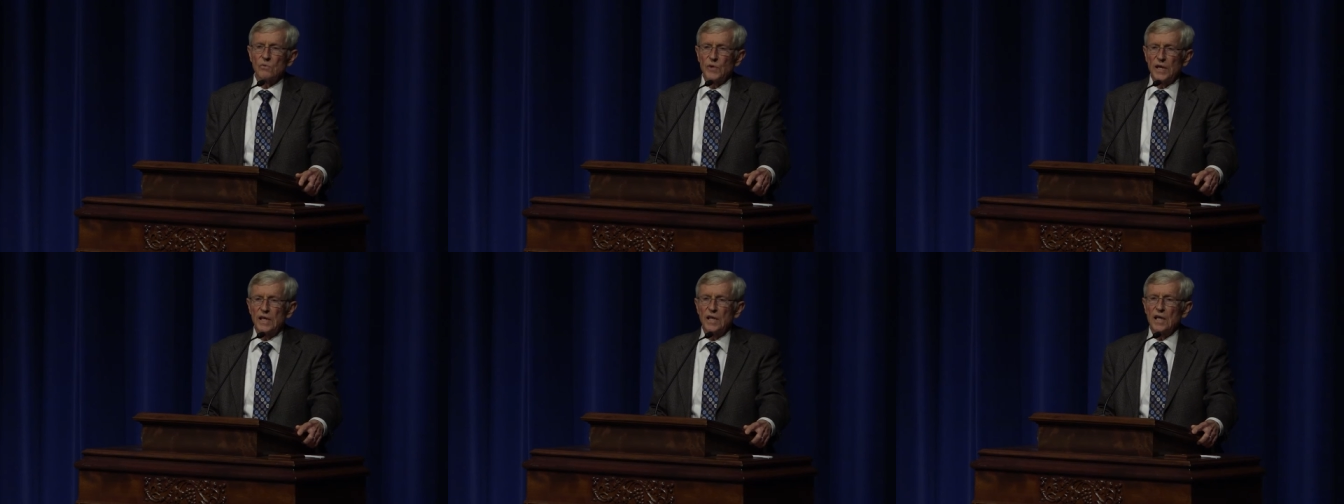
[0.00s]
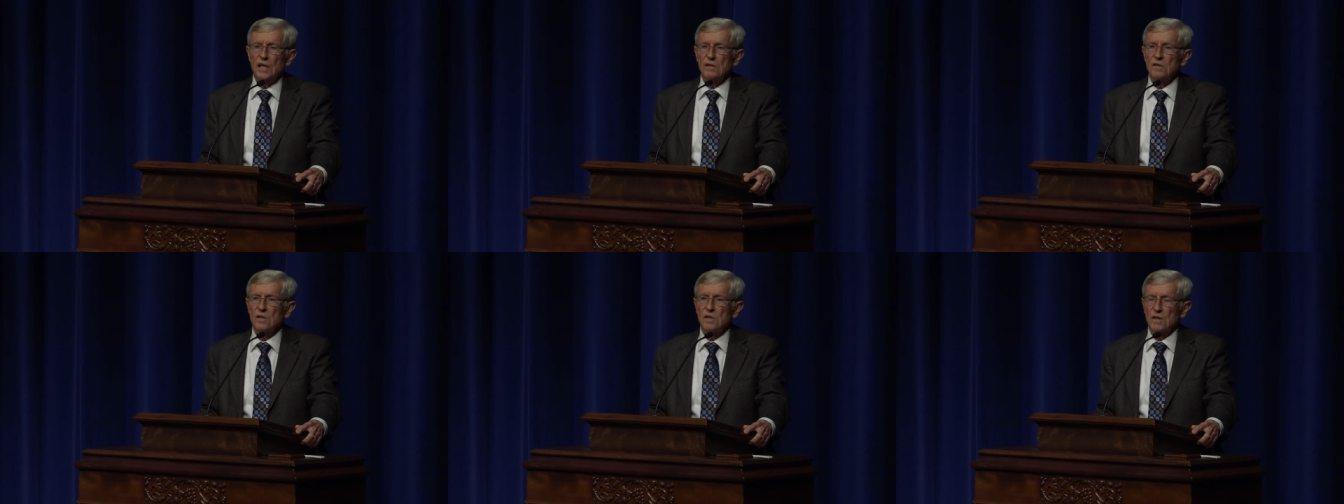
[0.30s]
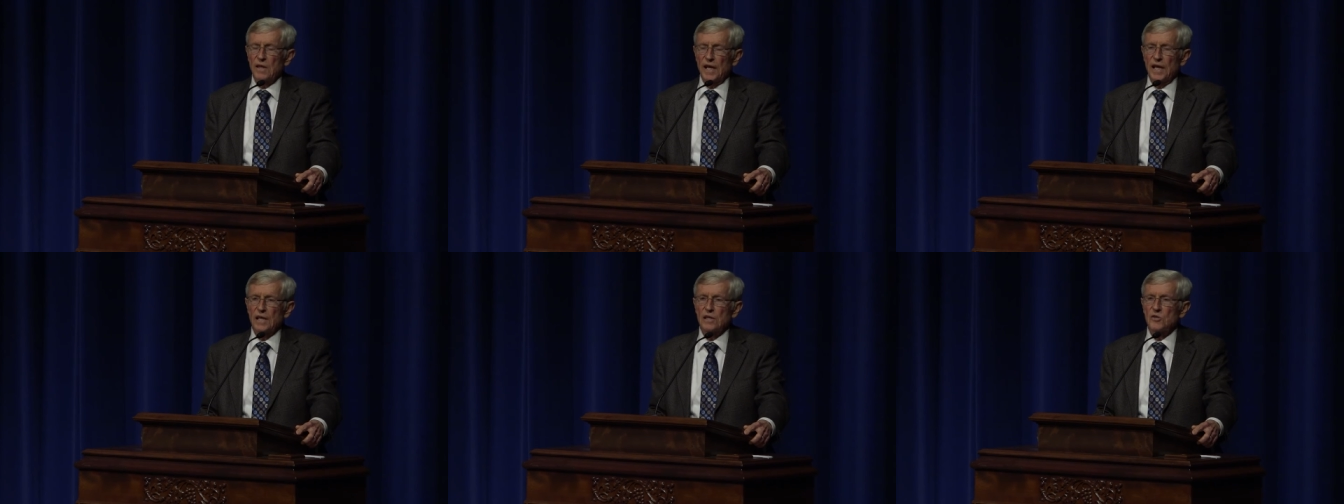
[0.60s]
We need the
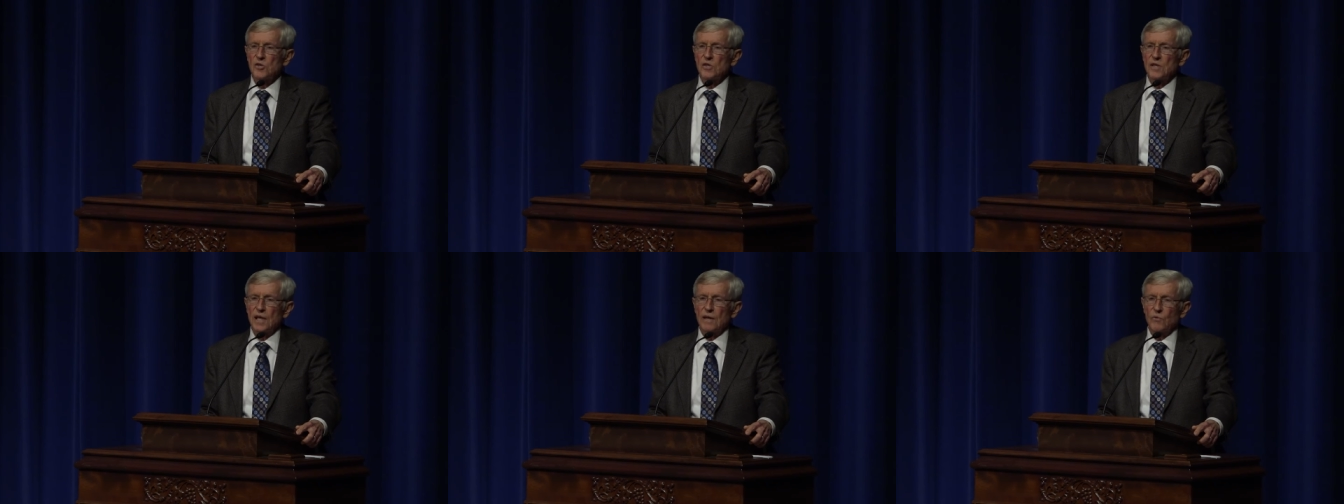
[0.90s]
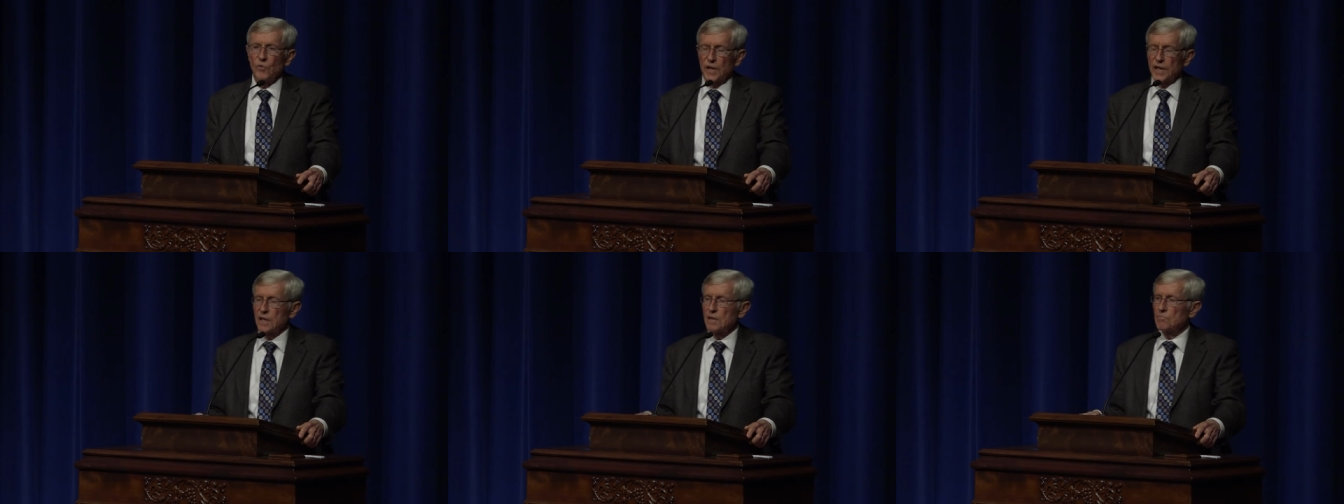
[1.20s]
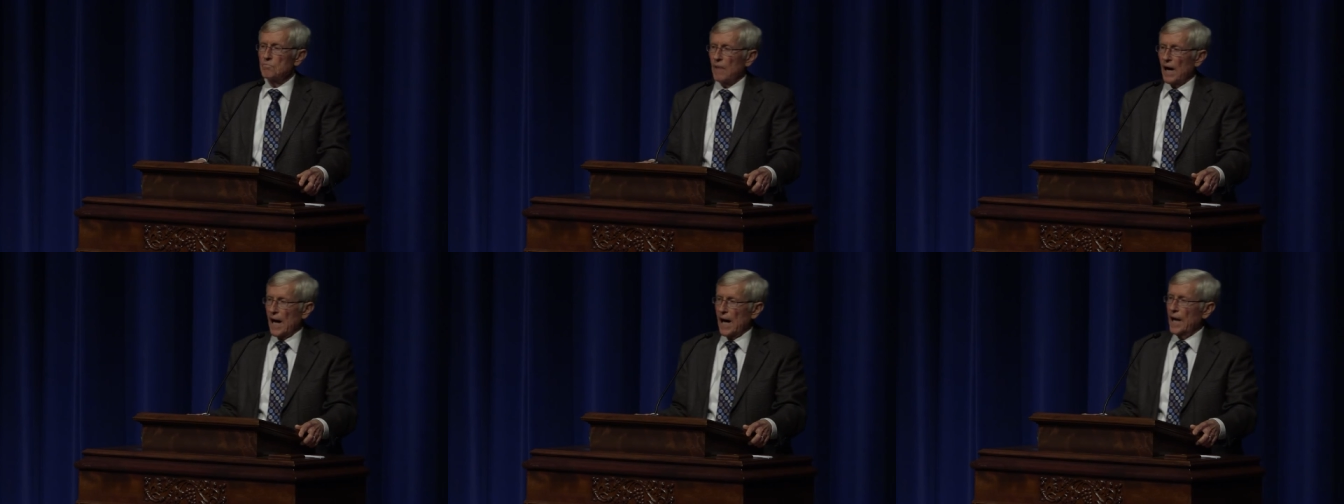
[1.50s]
things that we
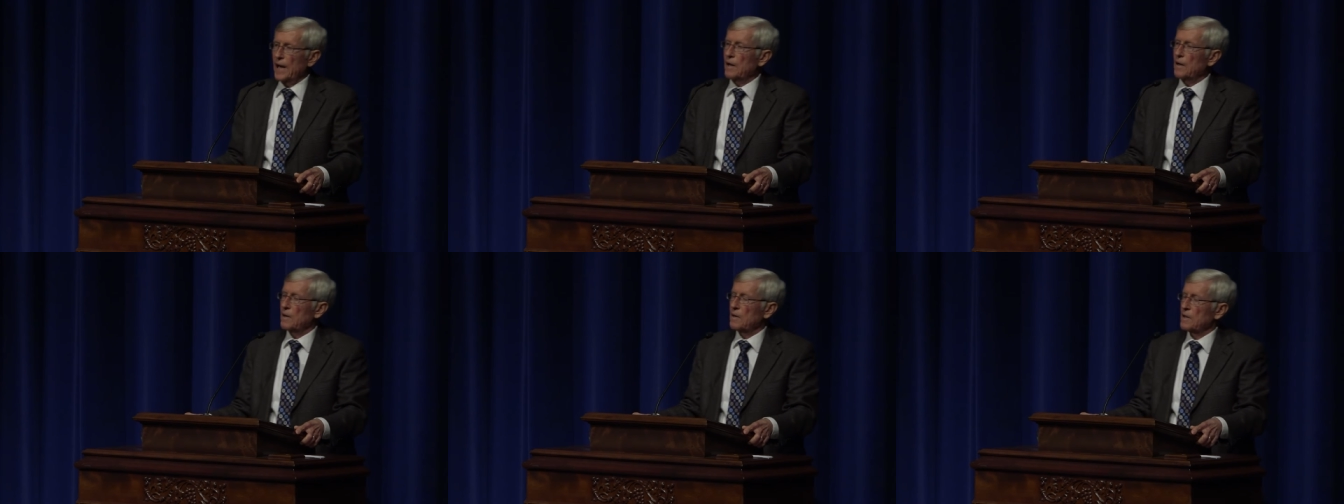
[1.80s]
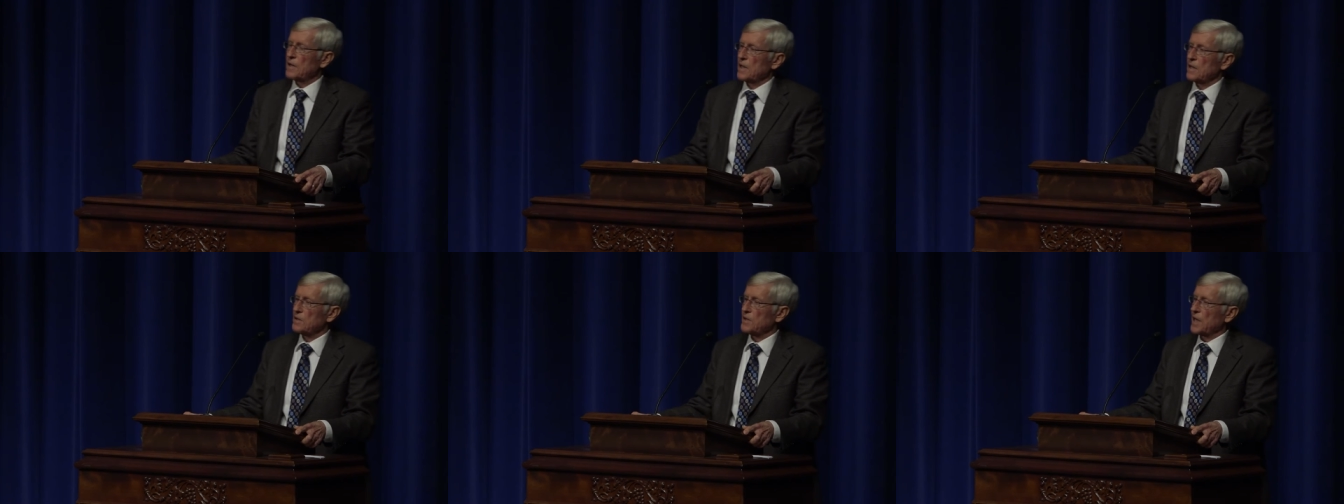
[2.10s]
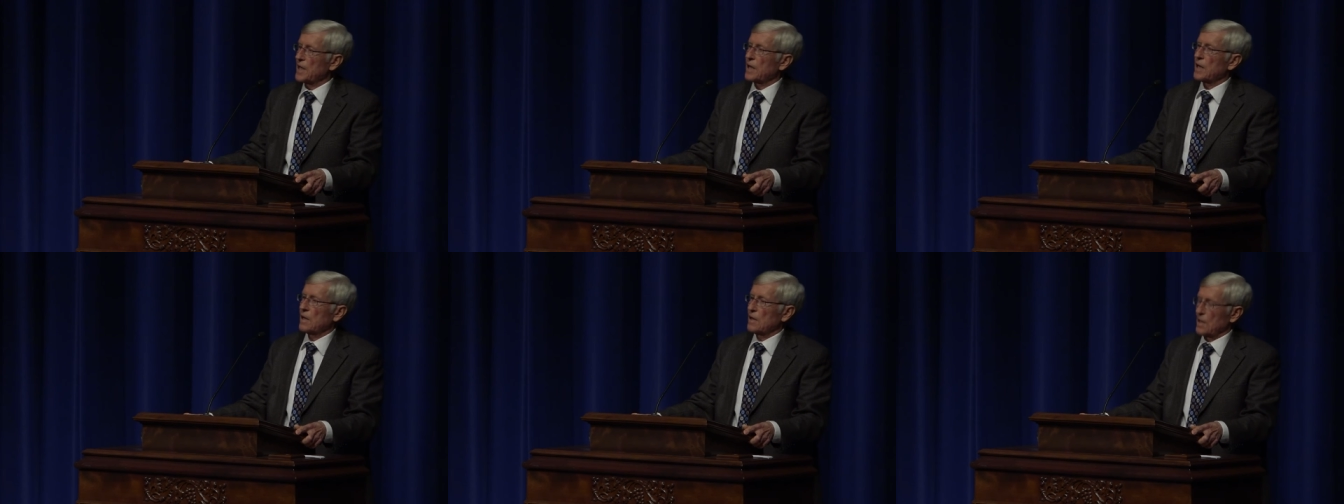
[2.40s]
can buy in
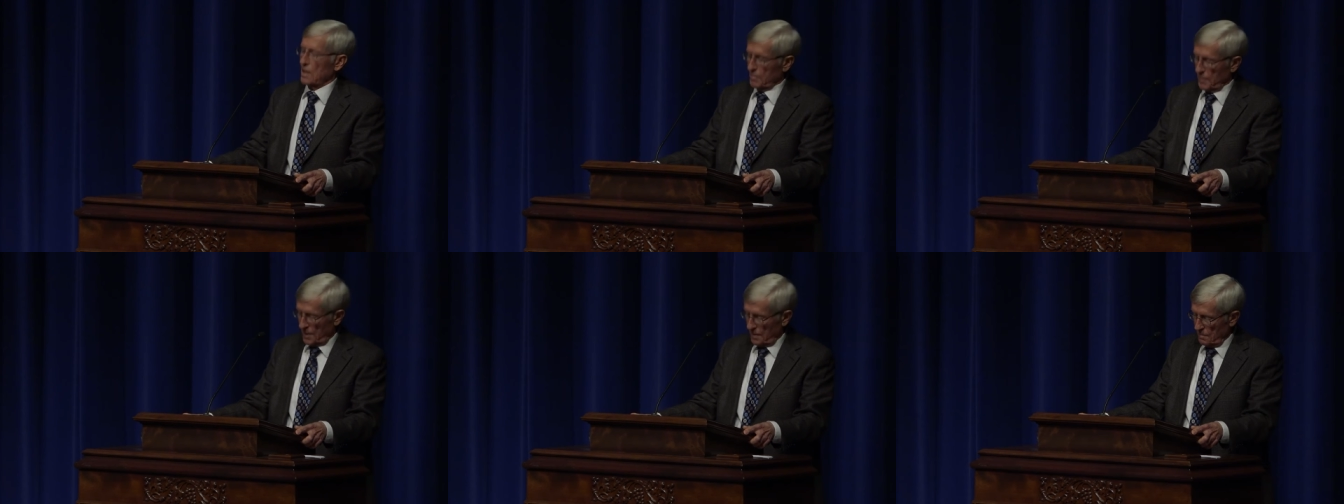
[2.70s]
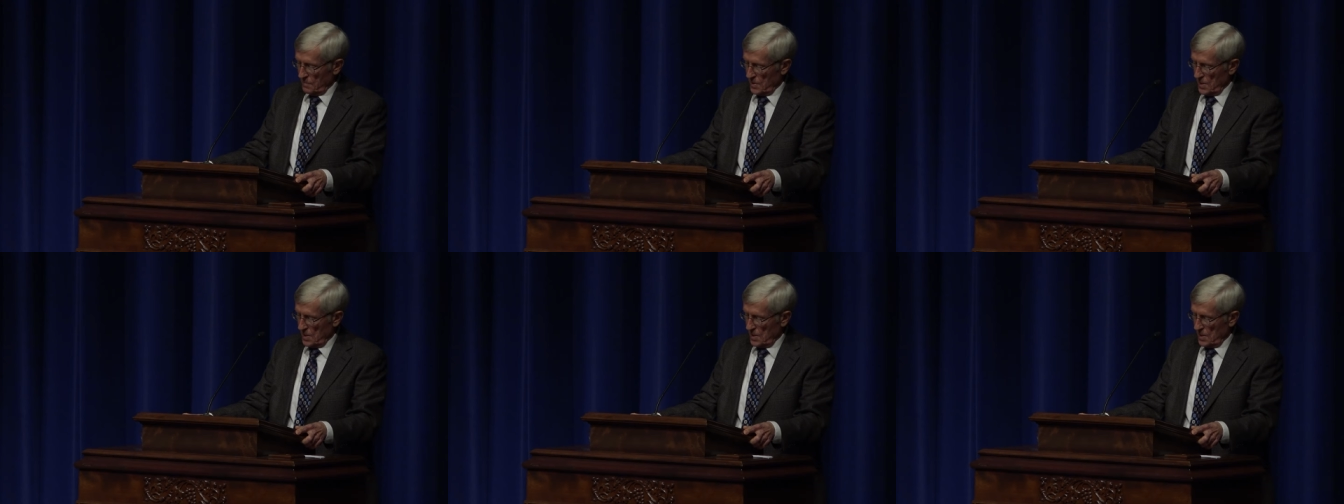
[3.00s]
the economy.